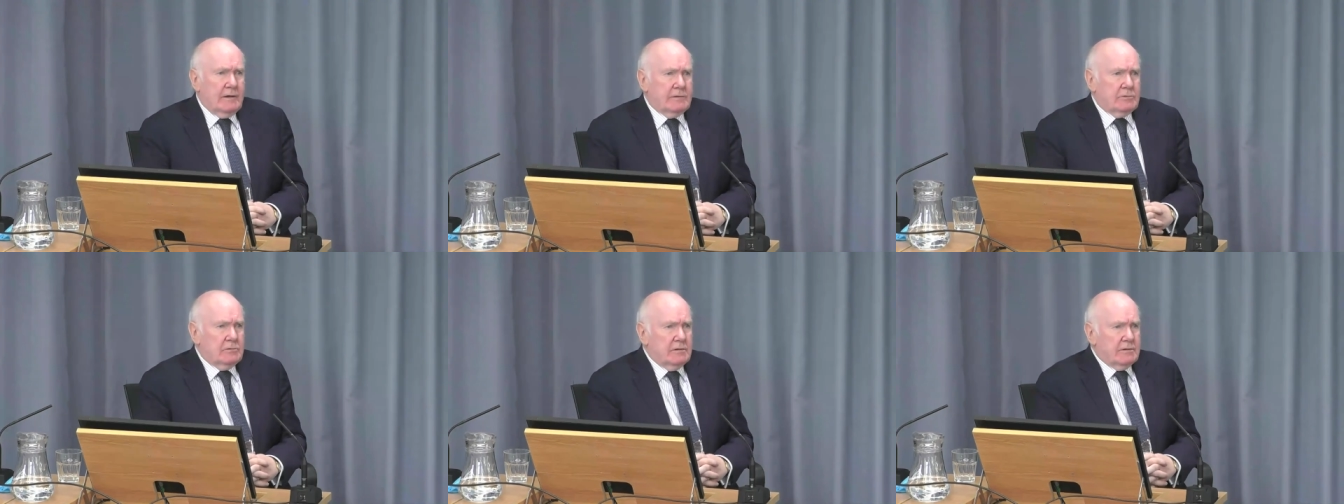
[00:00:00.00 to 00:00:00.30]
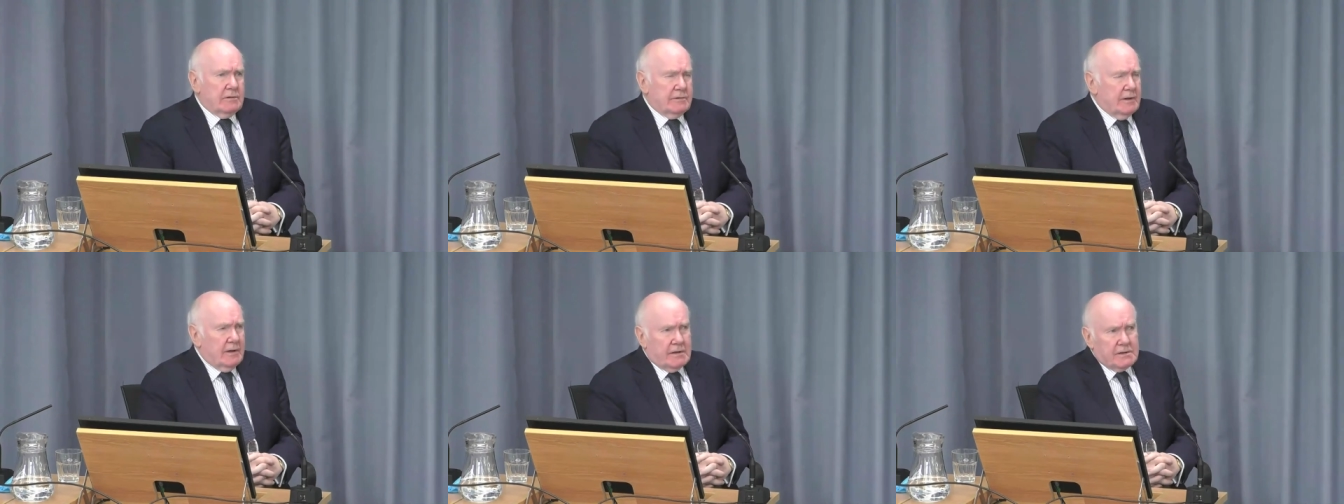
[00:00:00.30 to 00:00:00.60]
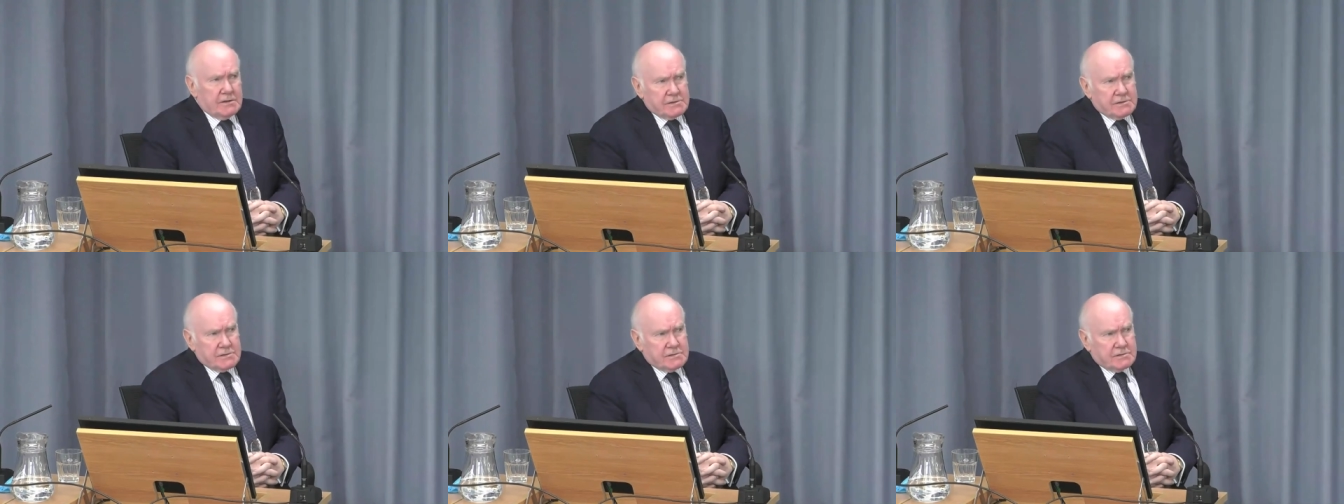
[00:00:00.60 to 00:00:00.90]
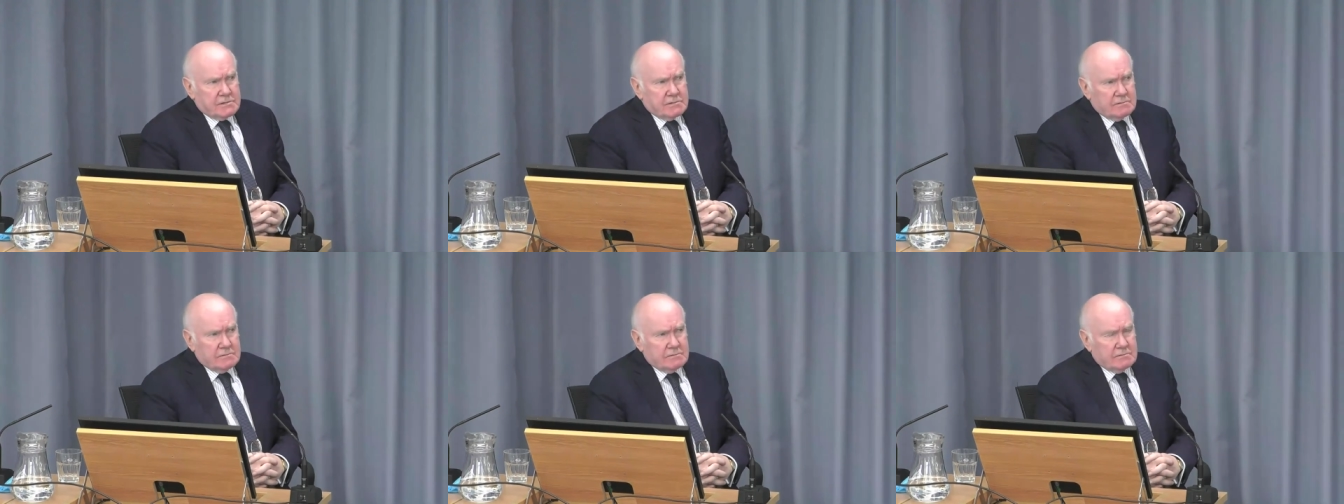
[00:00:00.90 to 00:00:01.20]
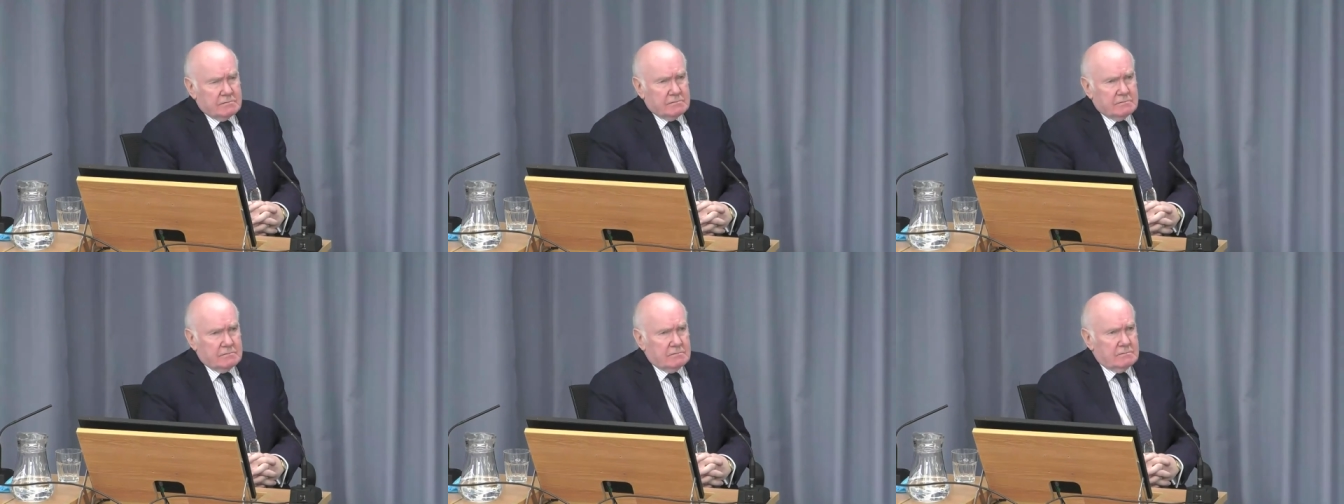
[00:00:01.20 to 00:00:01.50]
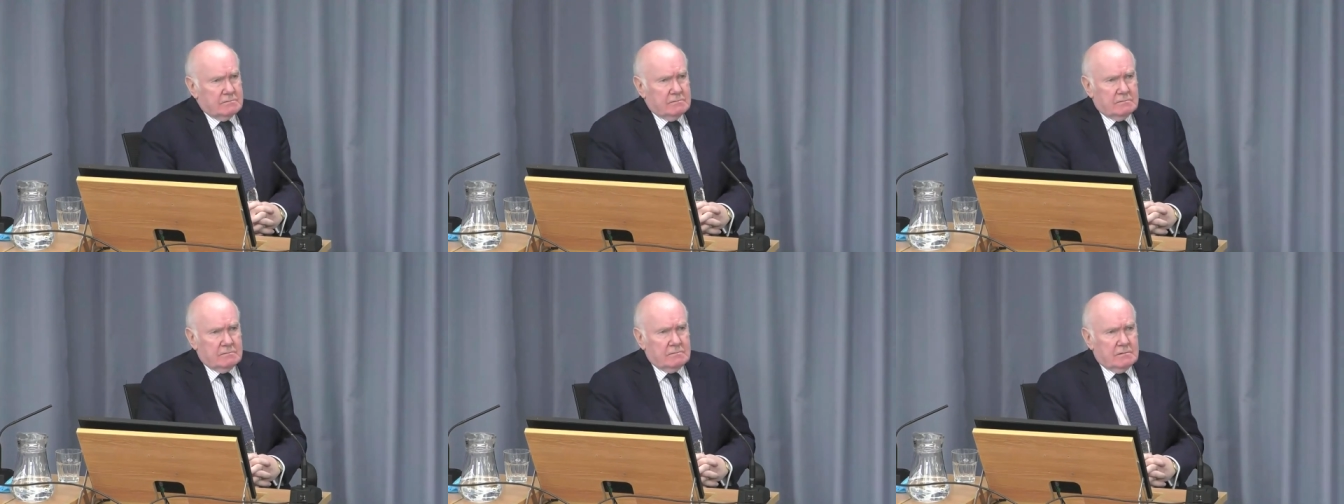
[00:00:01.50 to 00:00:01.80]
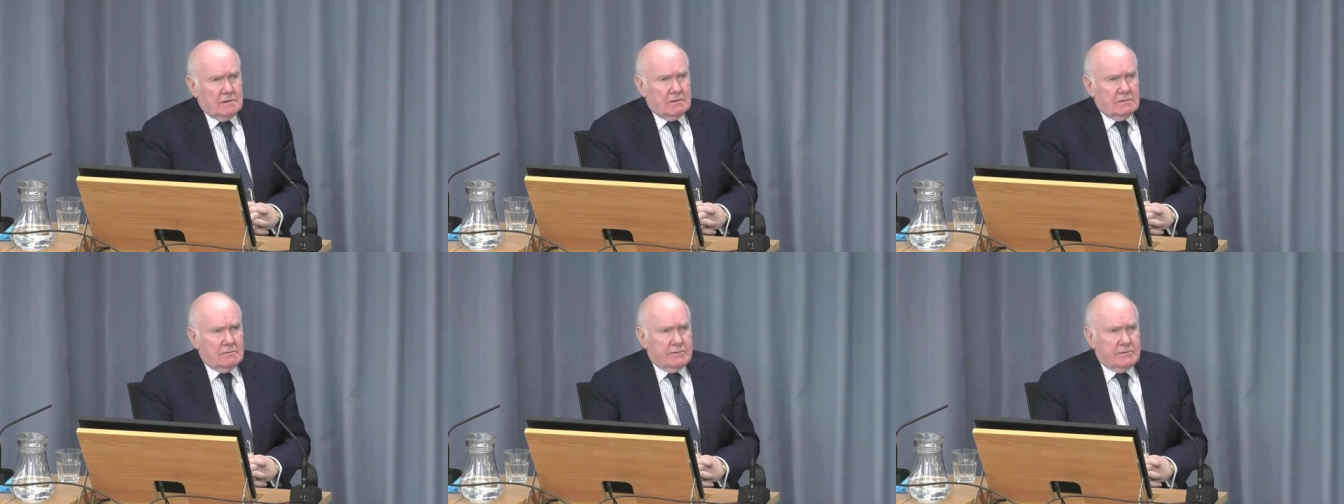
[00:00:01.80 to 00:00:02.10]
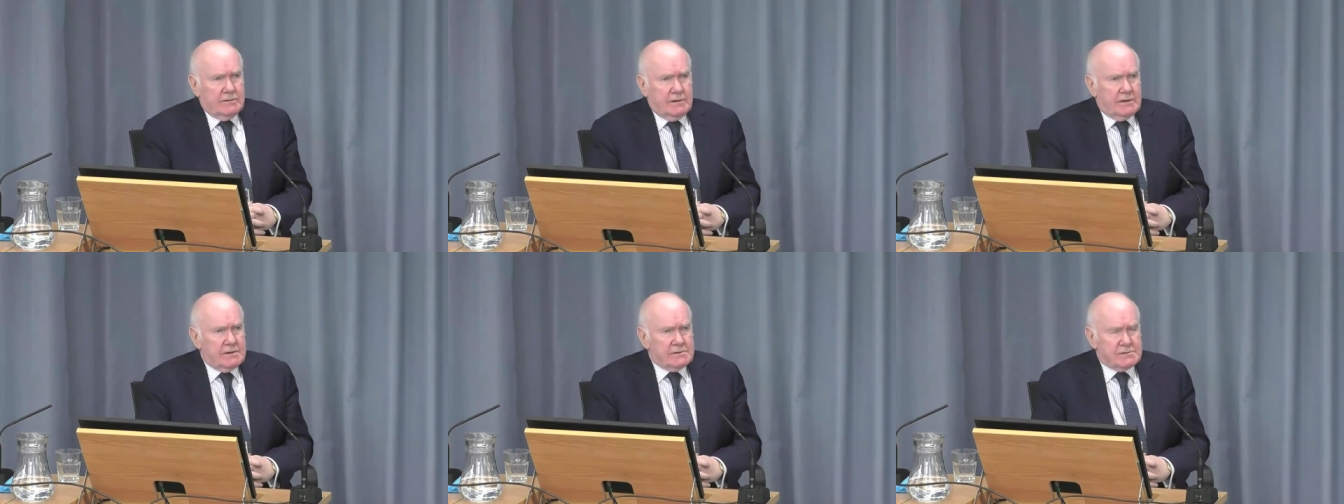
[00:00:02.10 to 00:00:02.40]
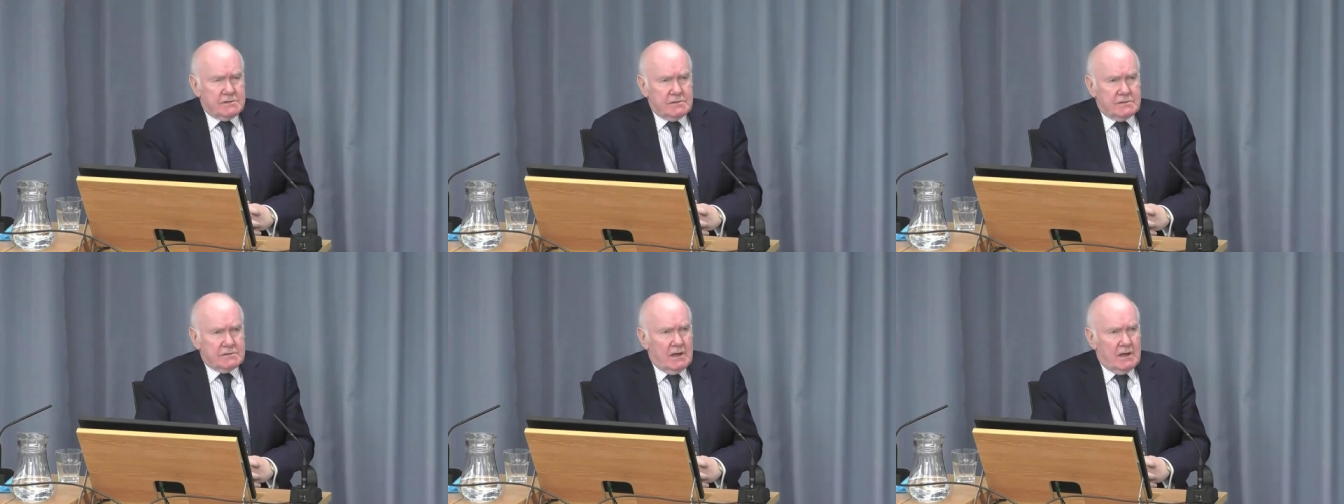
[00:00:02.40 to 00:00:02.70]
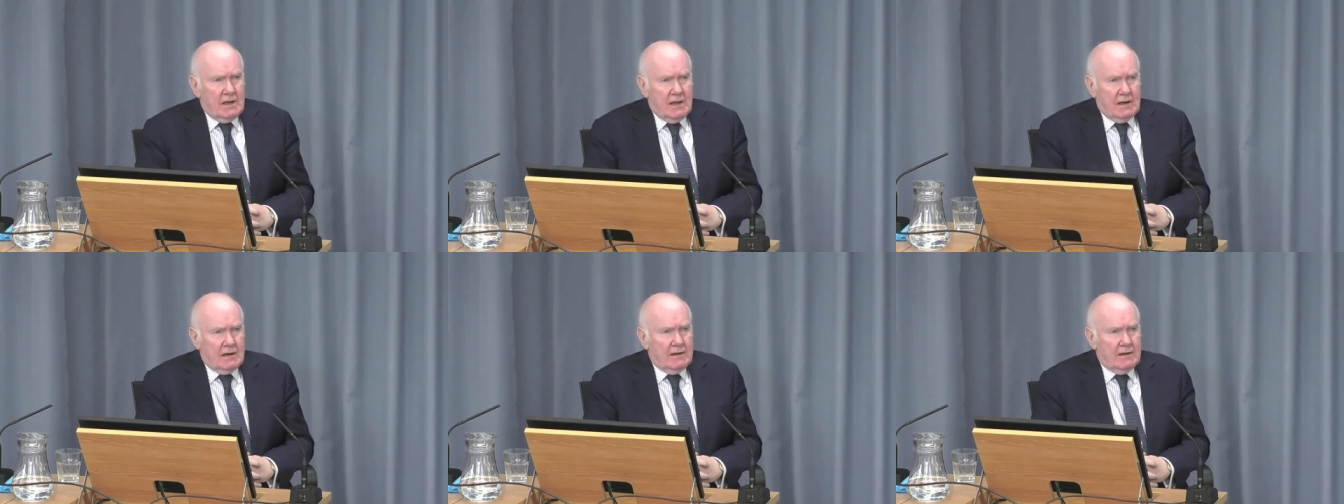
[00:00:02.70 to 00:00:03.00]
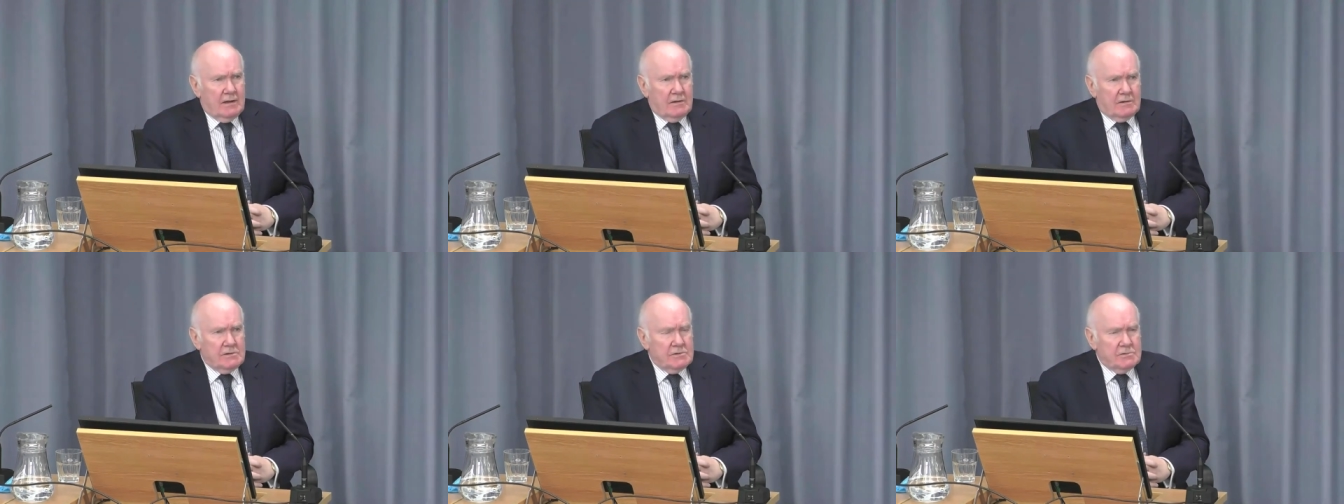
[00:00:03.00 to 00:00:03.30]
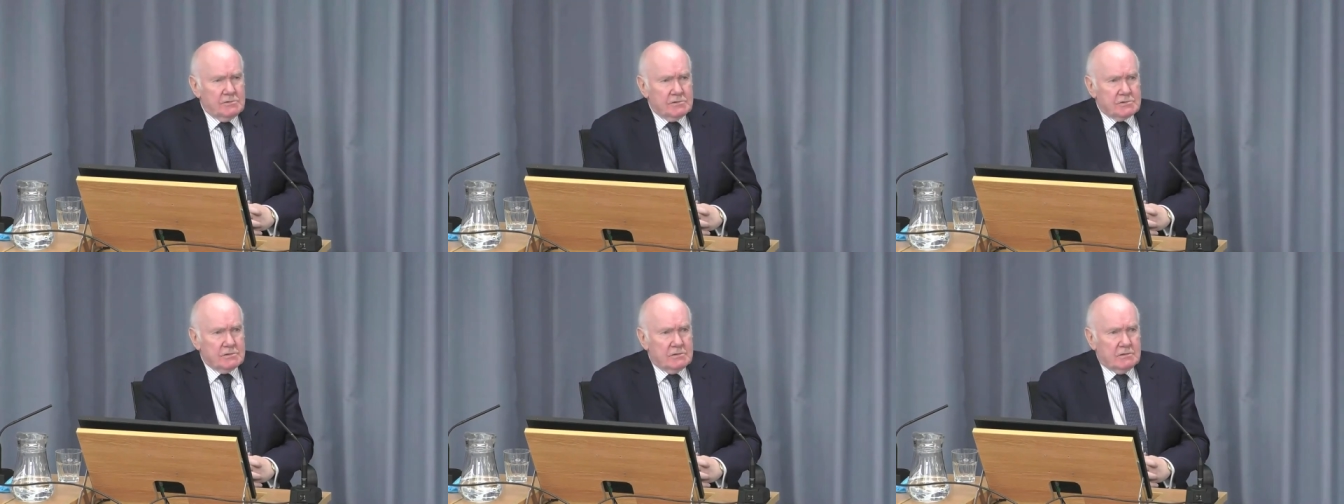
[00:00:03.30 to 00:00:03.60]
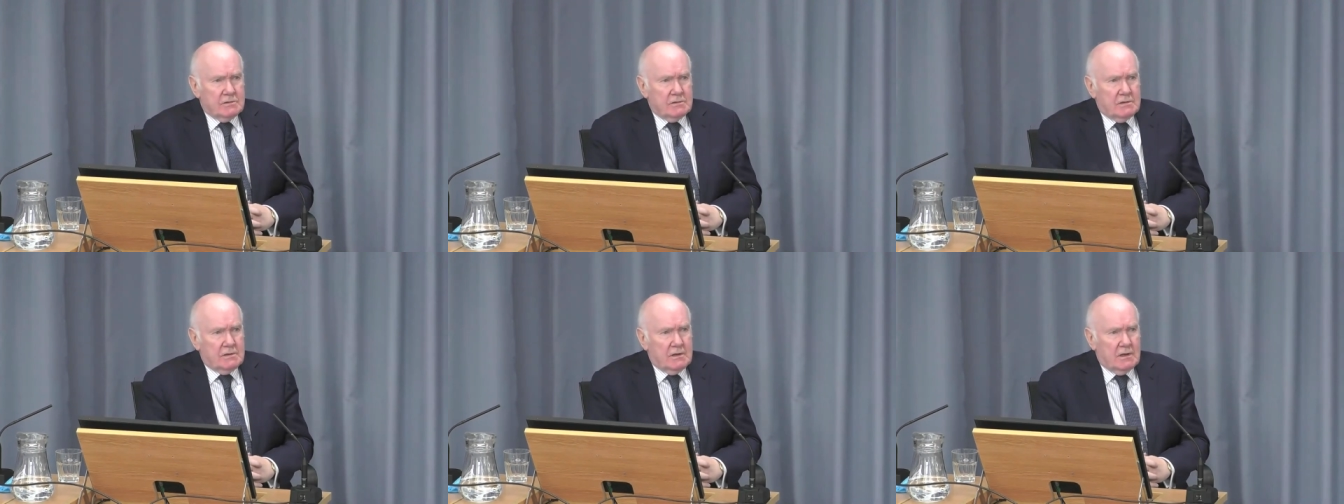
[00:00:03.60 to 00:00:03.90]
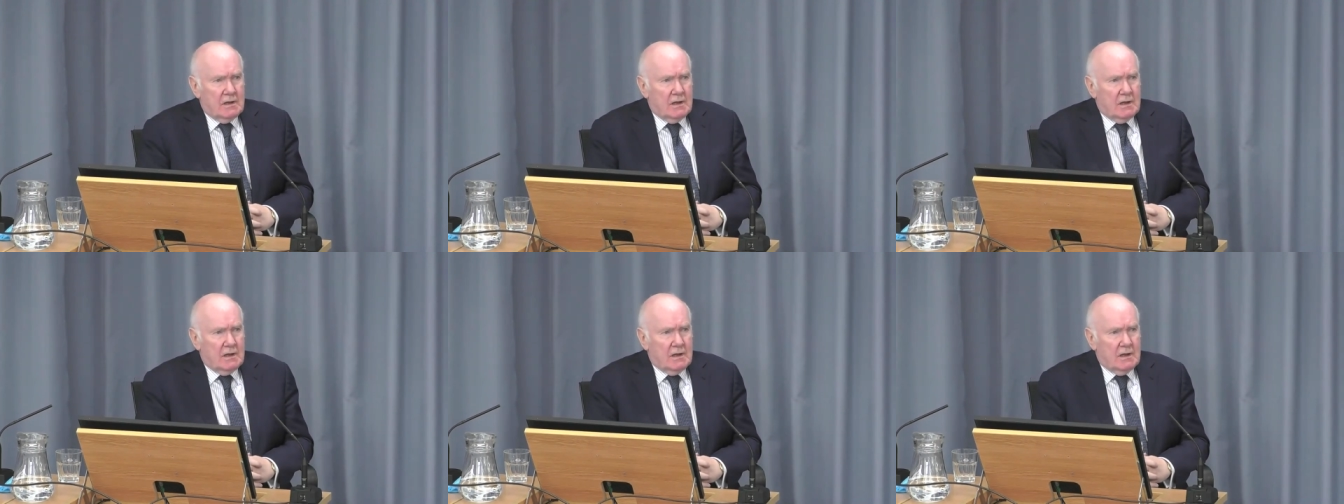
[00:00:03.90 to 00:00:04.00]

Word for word: I don't think it's, I don't think it's entirely unusual.